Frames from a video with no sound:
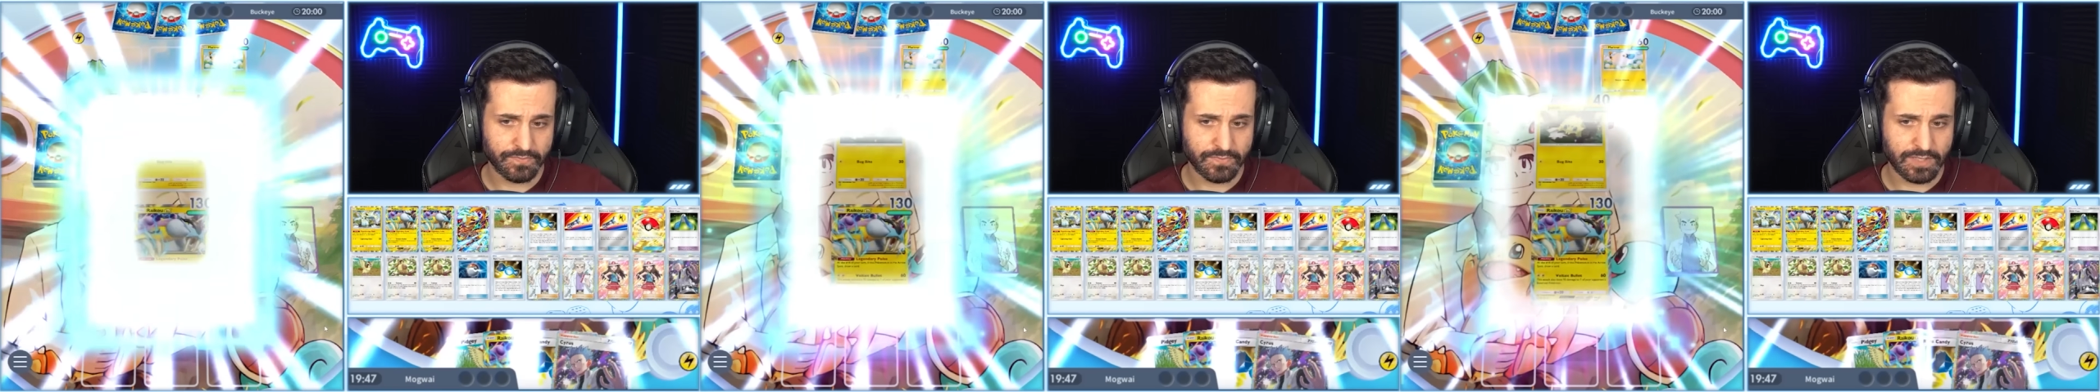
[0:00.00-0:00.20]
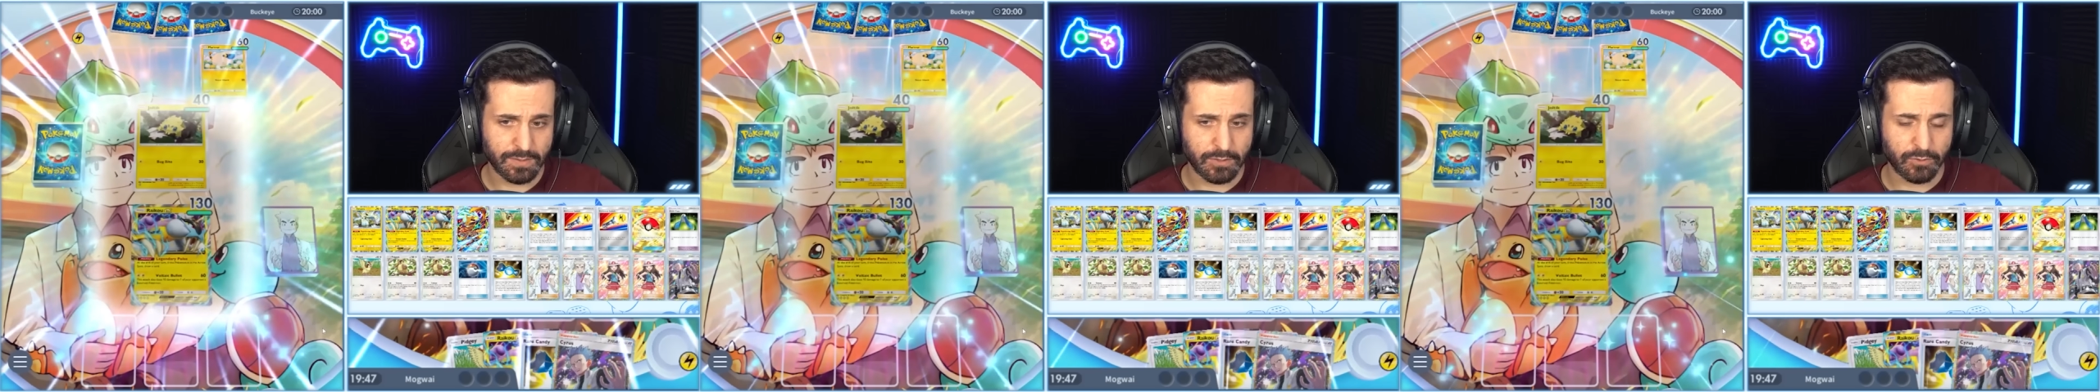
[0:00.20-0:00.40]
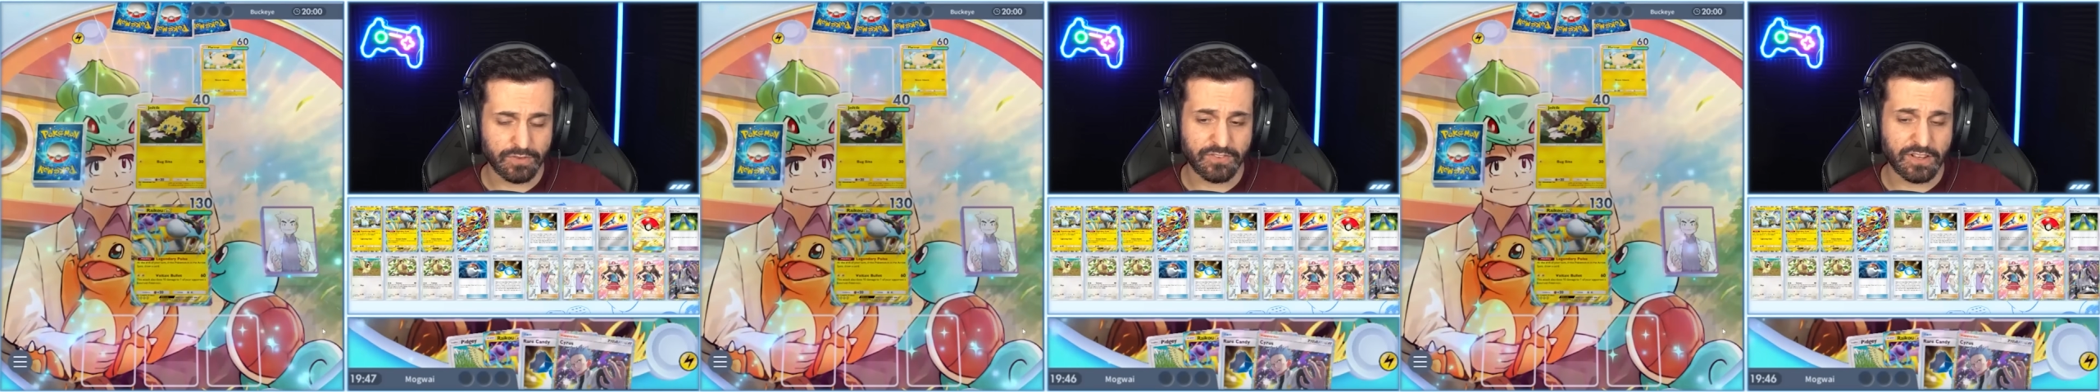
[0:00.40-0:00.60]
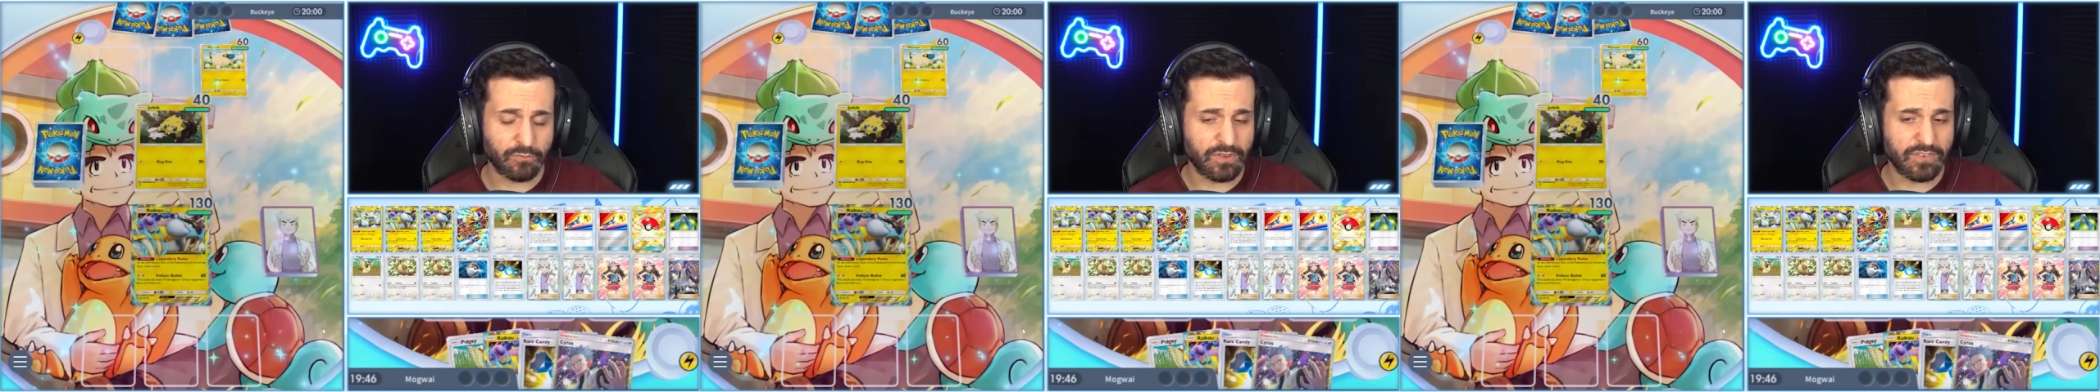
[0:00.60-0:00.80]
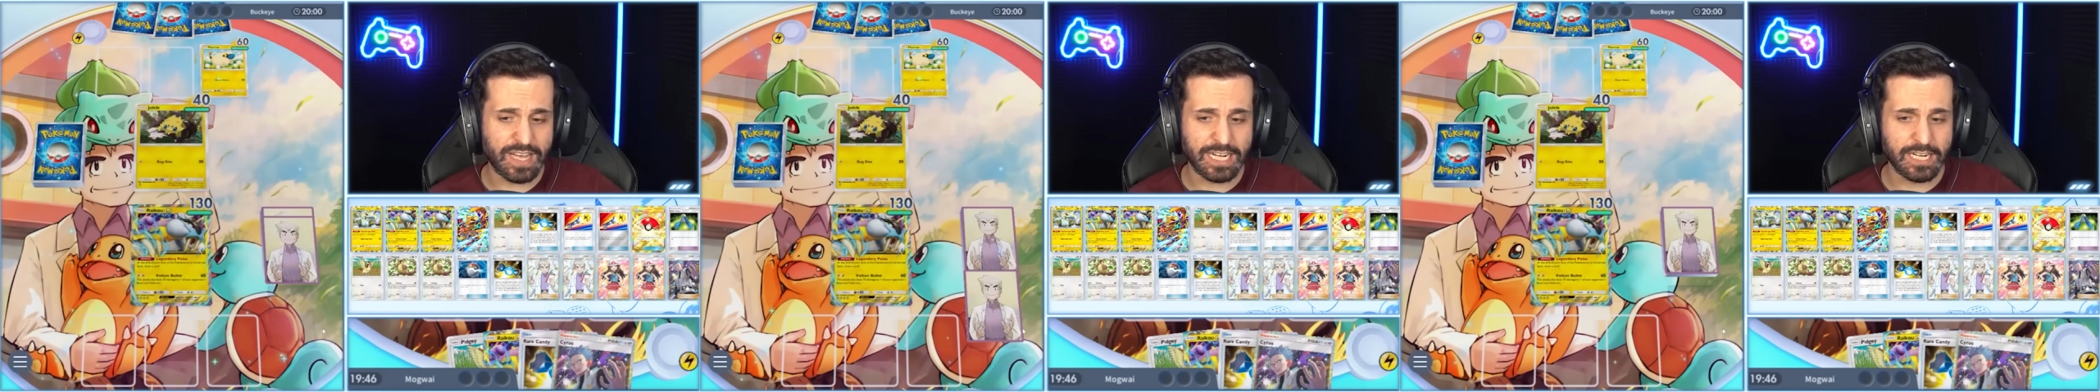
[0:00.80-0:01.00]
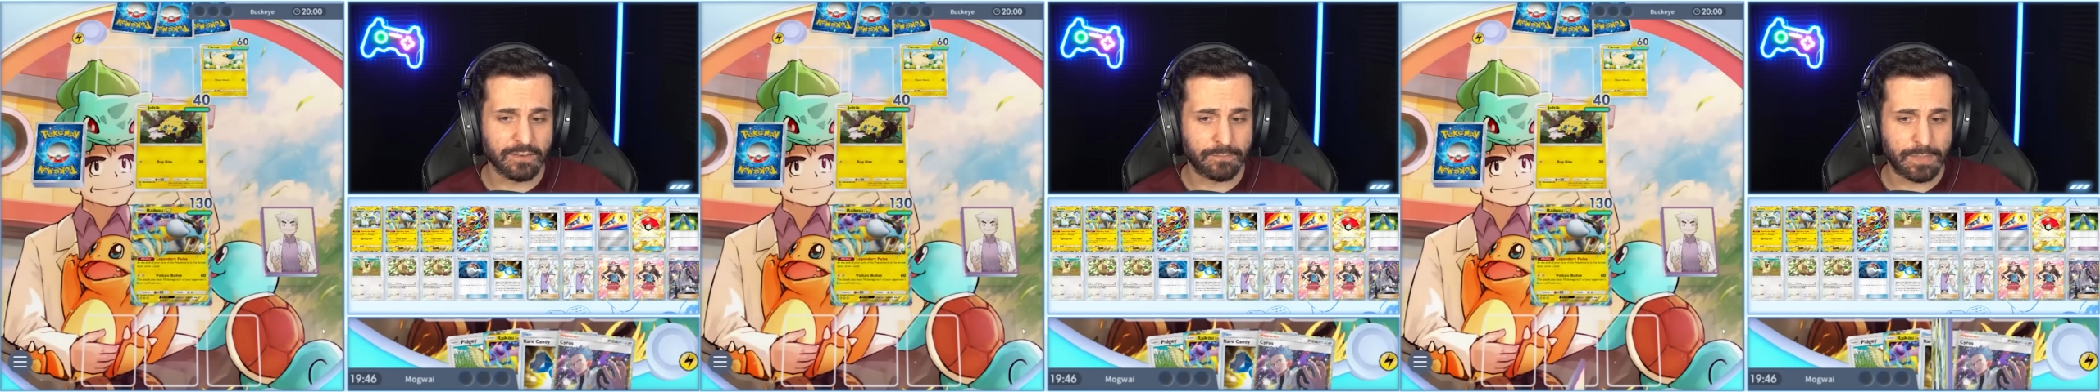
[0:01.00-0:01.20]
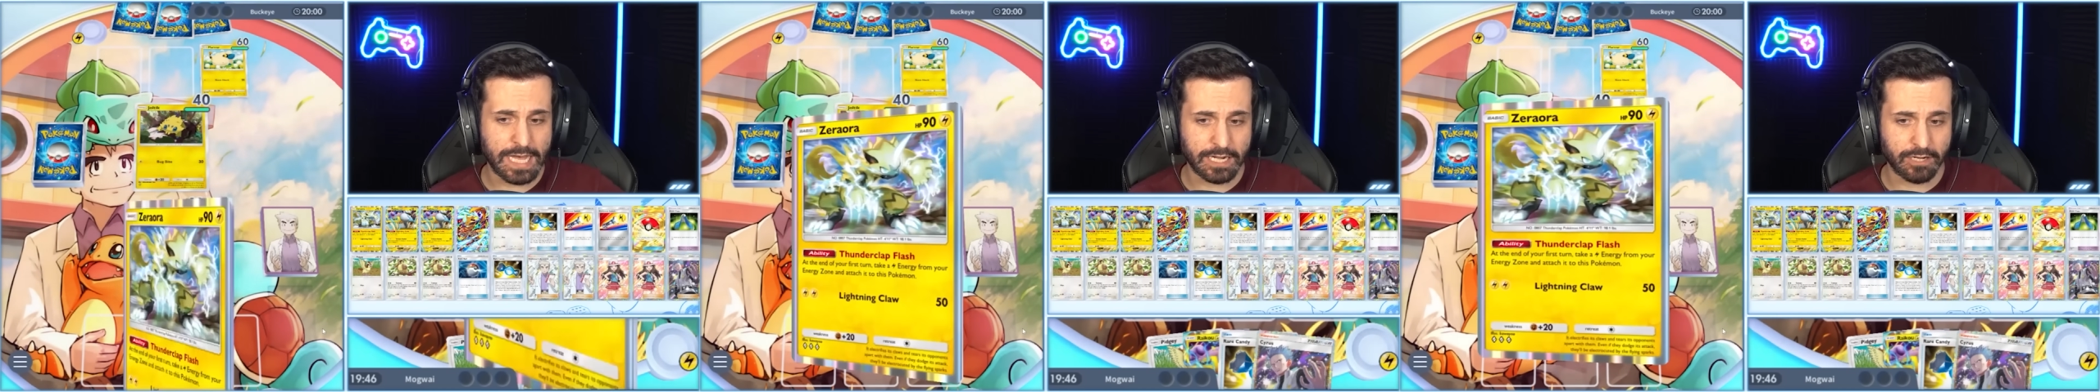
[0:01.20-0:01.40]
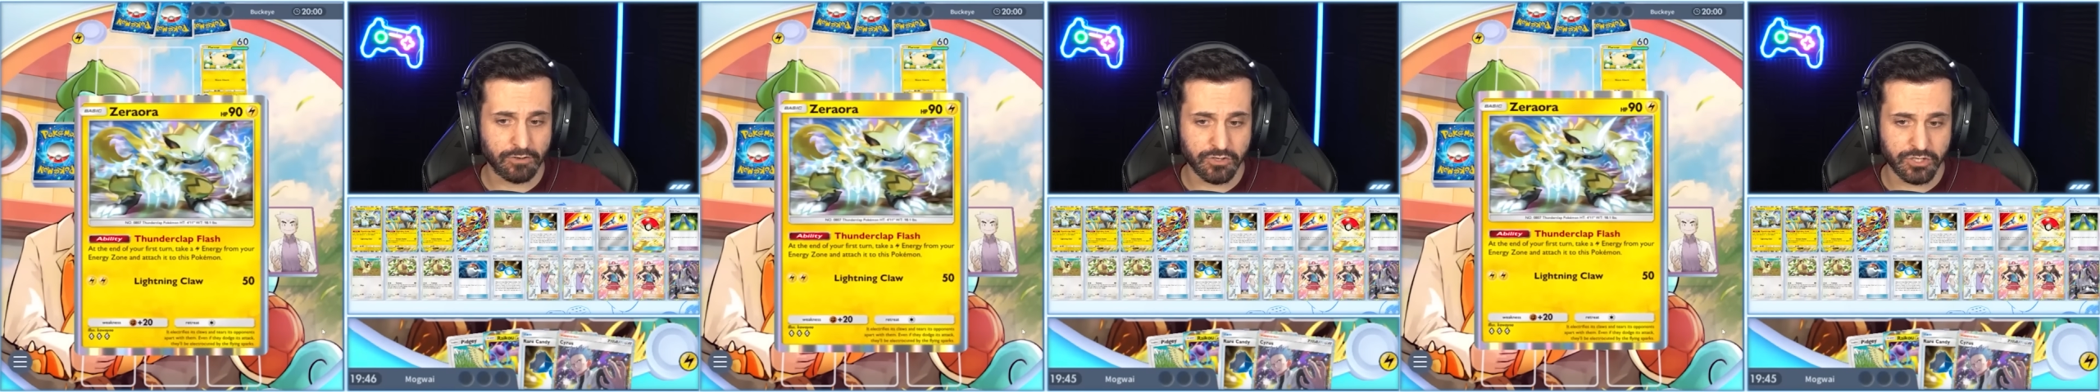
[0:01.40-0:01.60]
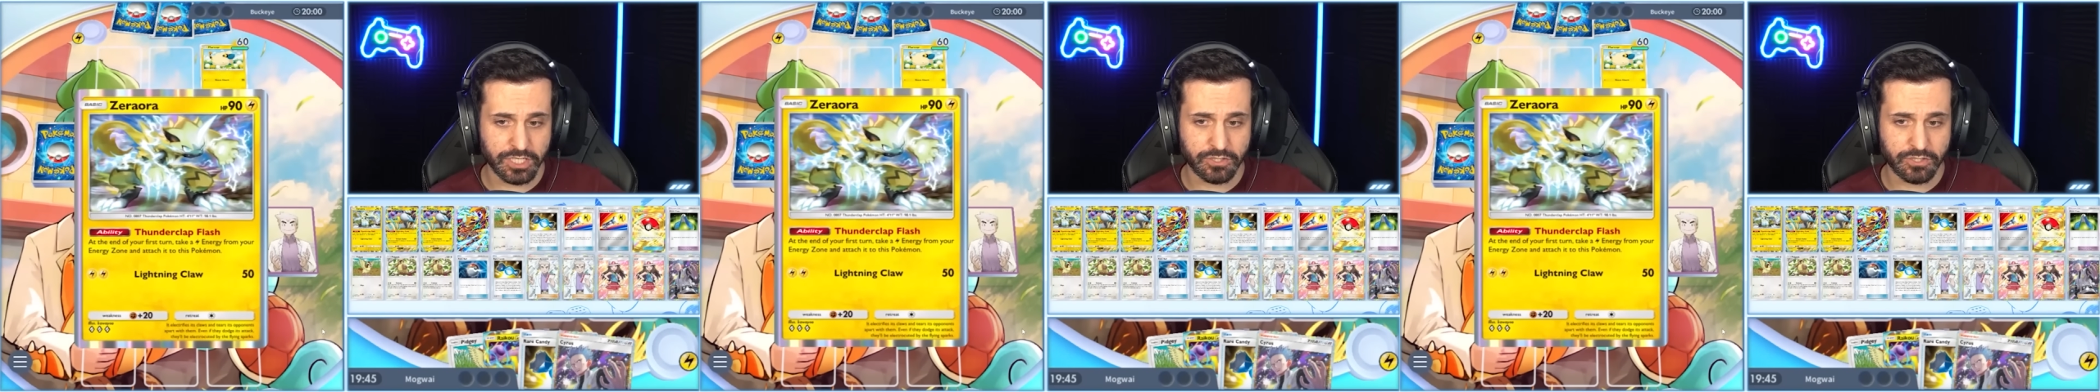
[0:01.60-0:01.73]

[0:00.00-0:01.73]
Come on. We've had enough bad RNG